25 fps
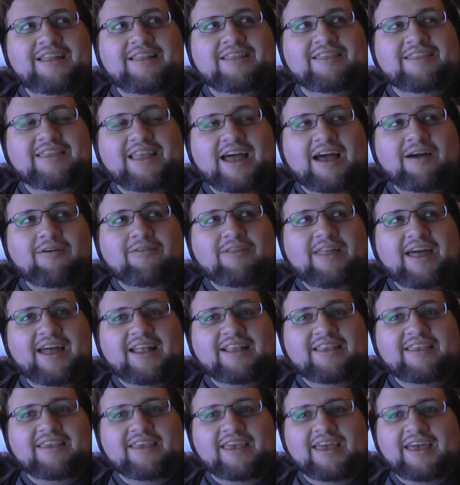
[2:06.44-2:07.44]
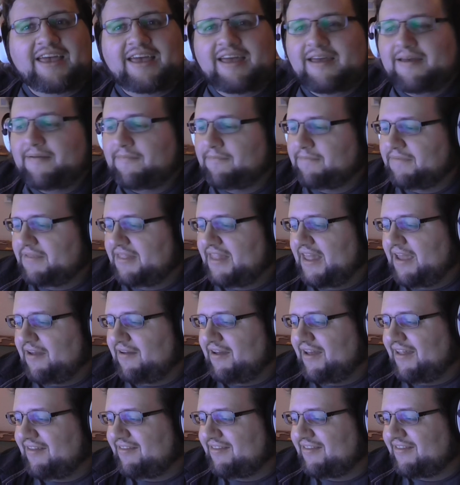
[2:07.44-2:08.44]
now that there
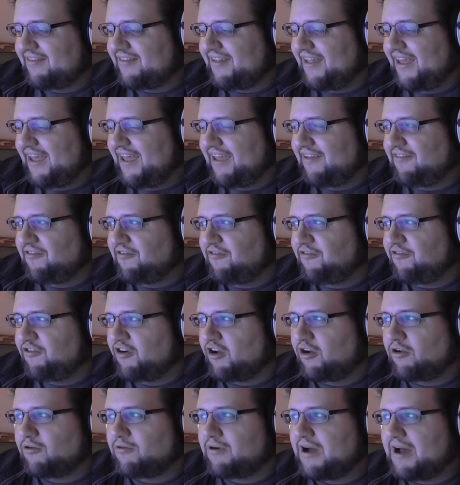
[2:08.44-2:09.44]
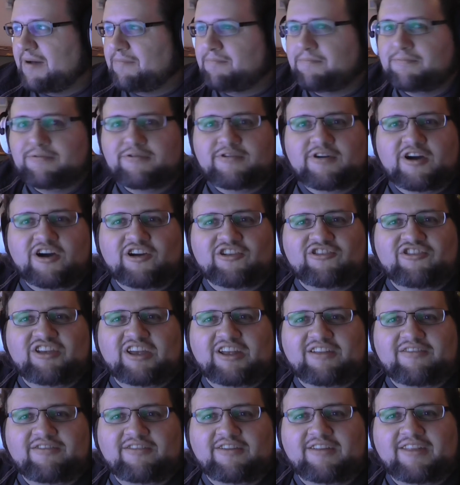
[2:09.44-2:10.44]
has a follow-up
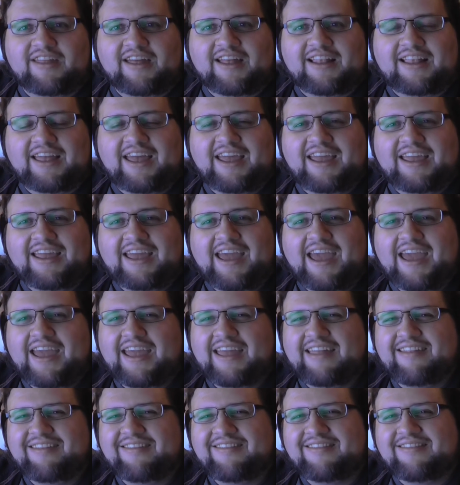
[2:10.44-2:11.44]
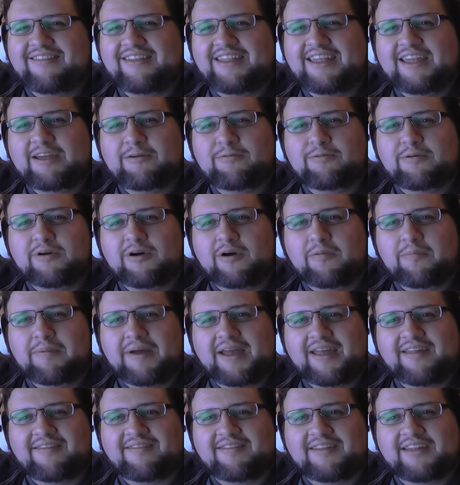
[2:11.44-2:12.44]
project for that, a sequel,
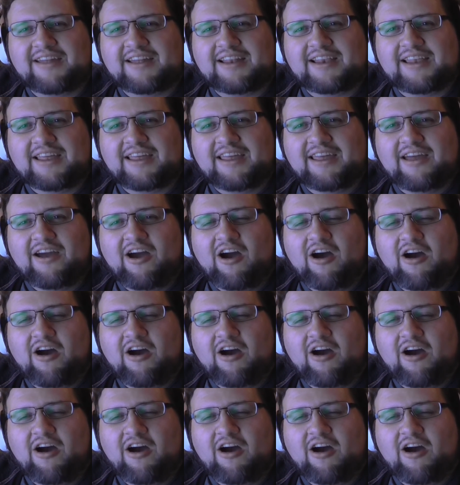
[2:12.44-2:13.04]
basically,